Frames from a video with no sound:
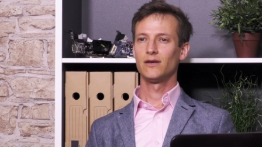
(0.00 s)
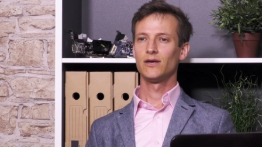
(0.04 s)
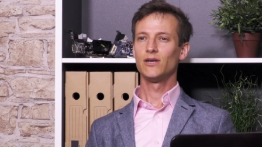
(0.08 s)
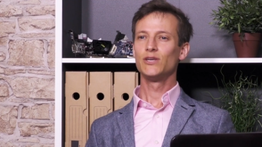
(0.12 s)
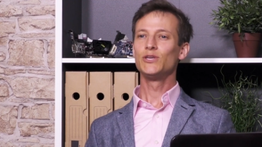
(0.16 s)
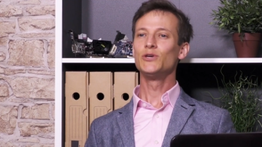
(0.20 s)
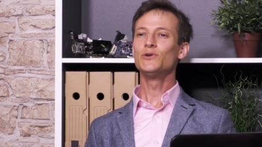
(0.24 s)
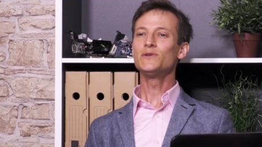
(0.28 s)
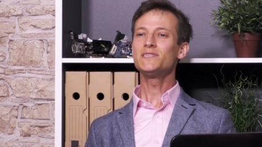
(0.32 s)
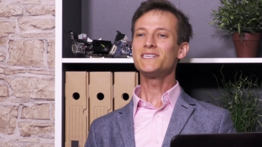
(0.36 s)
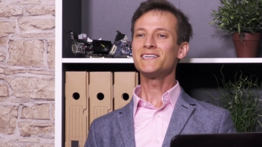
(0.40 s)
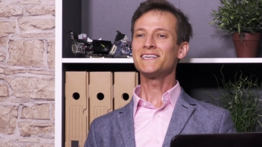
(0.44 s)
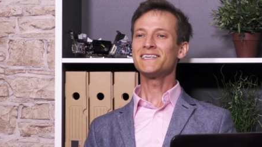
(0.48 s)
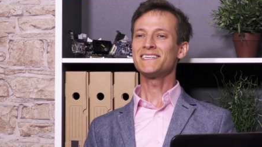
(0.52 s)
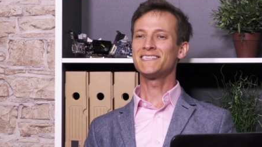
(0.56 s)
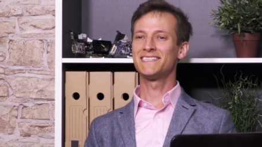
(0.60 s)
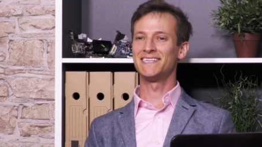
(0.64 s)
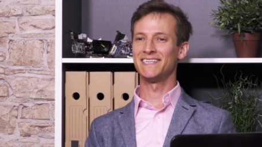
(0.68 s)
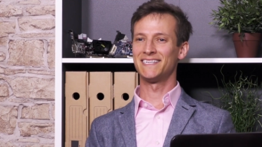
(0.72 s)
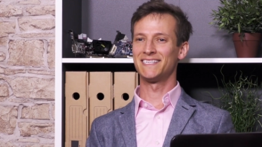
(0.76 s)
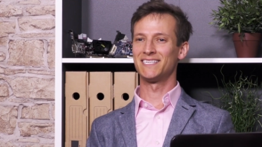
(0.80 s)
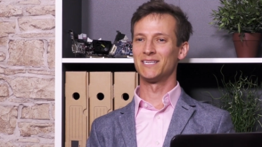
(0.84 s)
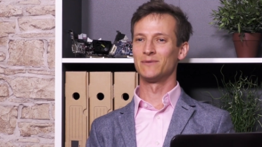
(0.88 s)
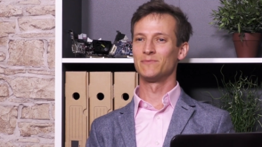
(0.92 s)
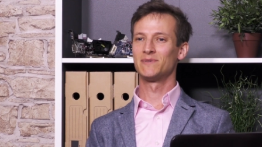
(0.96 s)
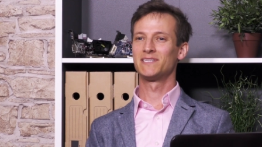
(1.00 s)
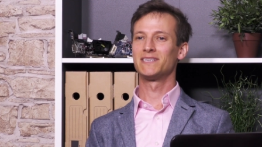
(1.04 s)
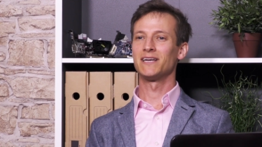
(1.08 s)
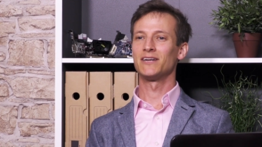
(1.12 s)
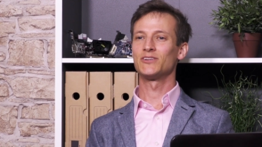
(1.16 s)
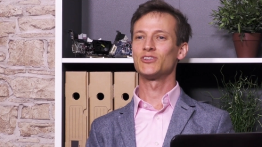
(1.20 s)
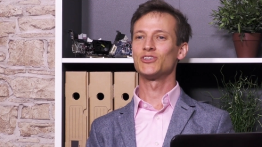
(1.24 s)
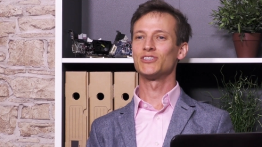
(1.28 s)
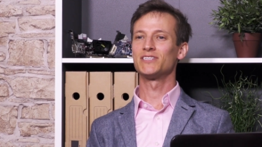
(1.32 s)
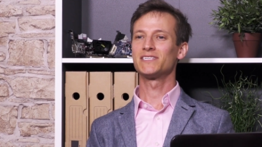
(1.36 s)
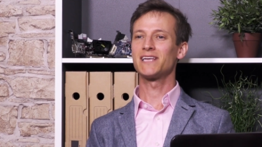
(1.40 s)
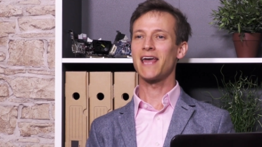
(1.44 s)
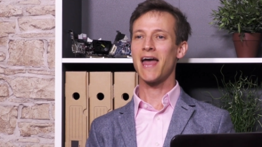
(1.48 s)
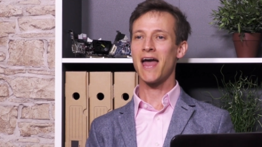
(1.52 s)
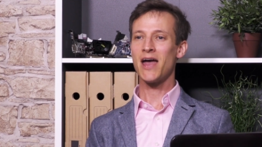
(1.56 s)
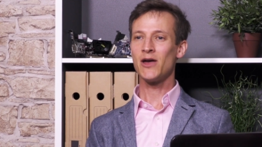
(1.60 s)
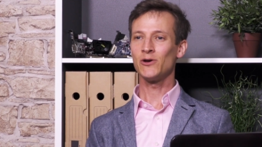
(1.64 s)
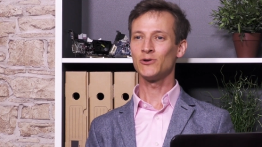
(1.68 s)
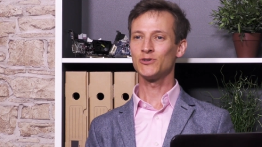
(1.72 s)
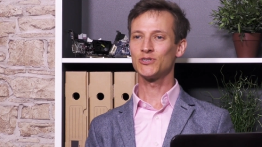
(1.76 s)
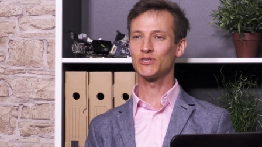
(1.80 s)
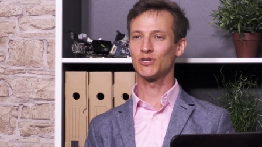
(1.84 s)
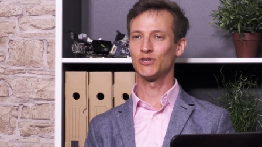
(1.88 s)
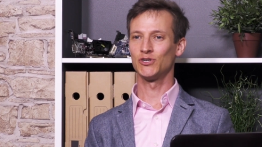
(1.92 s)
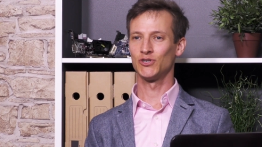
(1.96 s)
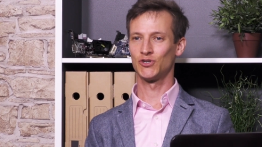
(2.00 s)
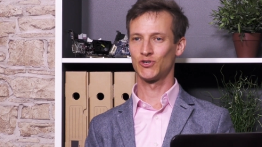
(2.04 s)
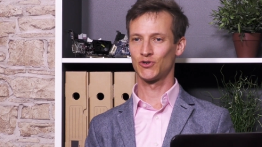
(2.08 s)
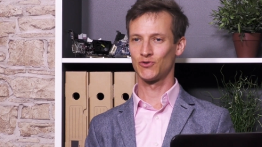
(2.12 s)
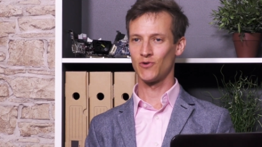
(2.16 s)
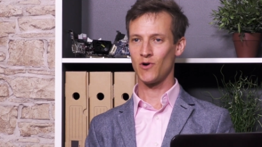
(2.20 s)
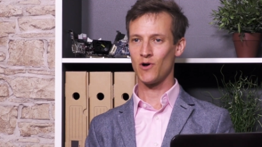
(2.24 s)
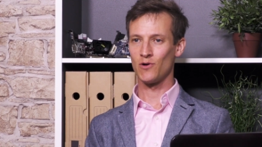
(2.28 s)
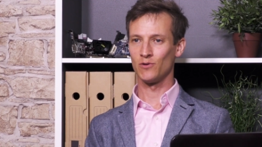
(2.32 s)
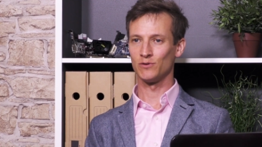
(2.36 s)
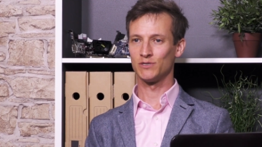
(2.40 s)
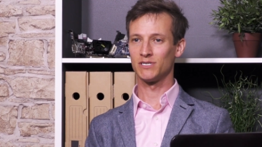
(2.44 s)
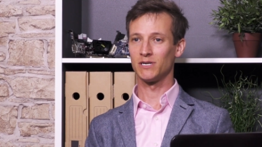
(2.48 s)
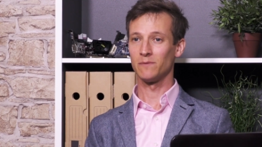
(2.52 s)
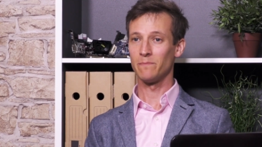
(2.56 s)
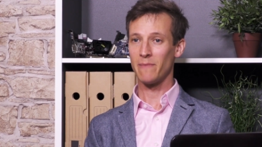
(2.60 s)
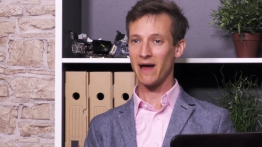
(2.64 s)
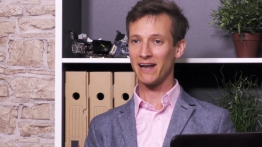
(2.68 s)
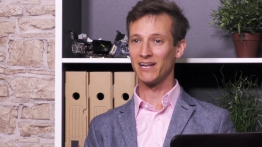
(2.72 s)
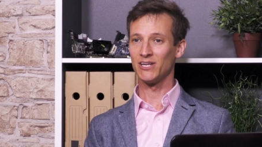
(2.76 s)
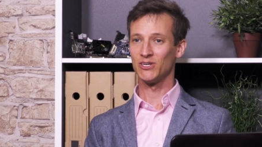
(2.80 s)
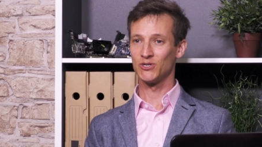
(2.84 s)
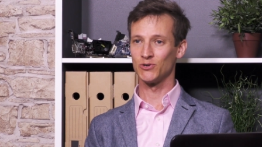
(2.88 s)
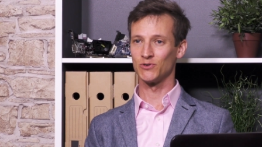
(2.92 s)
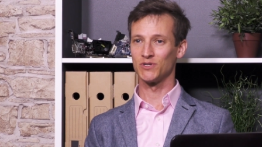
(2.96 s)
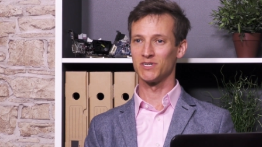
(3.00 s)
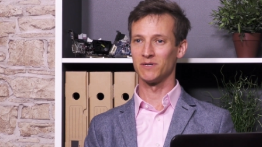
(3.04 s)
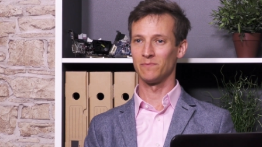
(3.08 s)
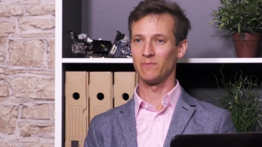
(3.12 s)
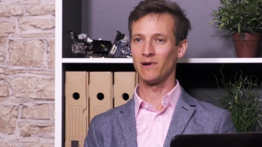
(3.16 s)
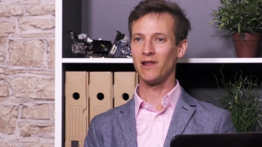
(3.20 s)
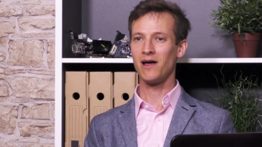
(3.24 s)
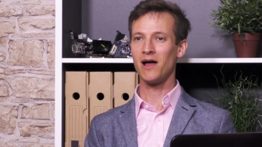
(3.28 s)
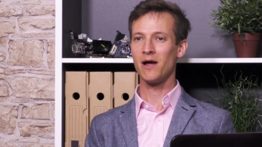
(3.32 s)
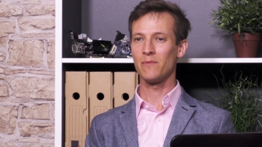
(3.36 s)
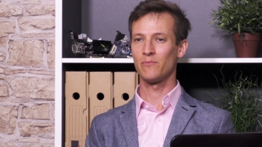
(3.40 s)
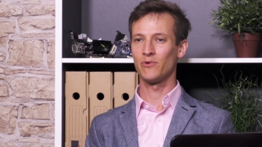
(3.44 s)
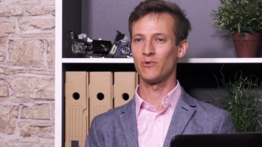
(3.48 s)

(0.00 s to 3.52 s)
Using a system such as Khaos Control to manage your supplier